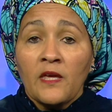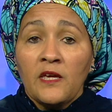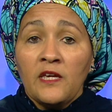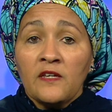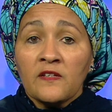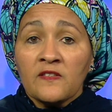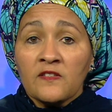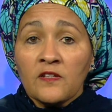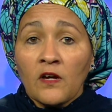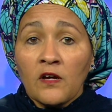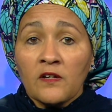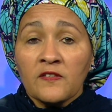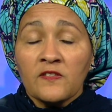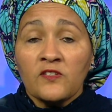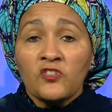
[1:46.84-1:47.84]
He has
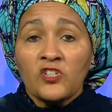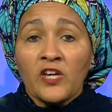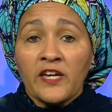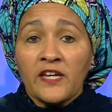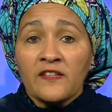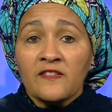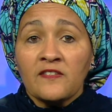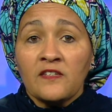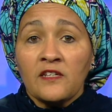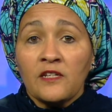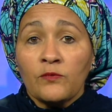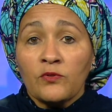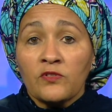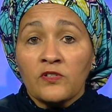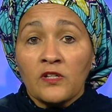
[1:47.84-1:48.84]
tasked the
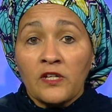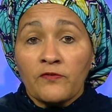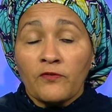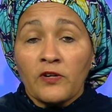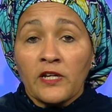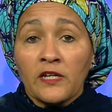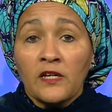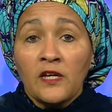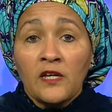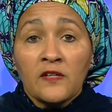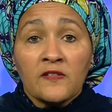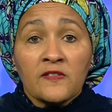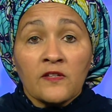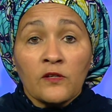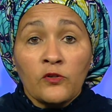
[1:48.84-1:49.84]
GISD with delivering
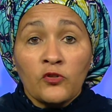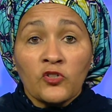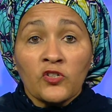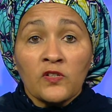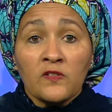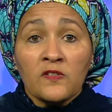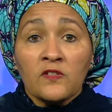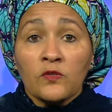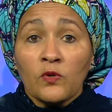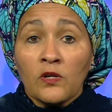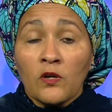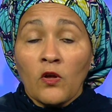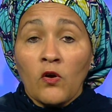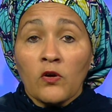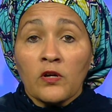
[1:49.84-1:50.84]
solutions to
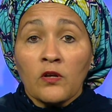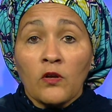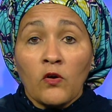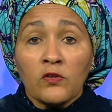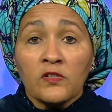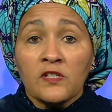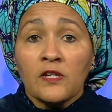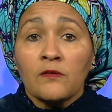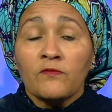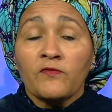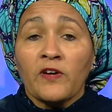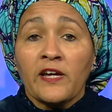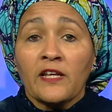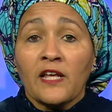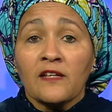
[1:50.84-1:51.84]
unlock long-term
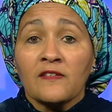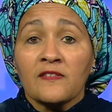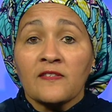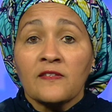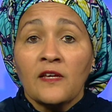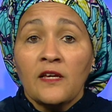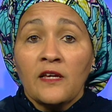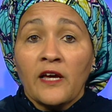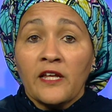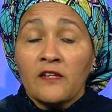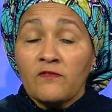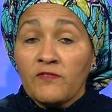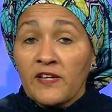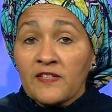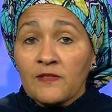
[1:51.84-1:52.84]
finance and
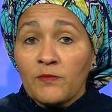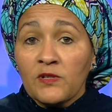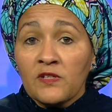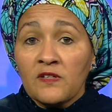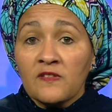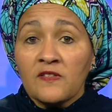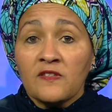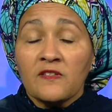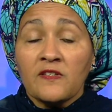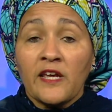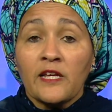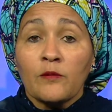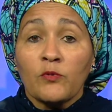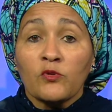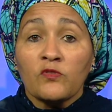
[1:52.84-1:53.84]
investment in
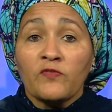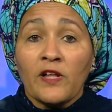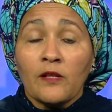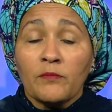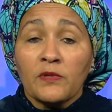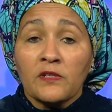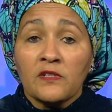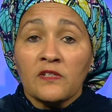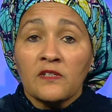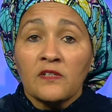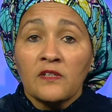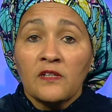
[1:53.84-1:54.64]
sustainable development,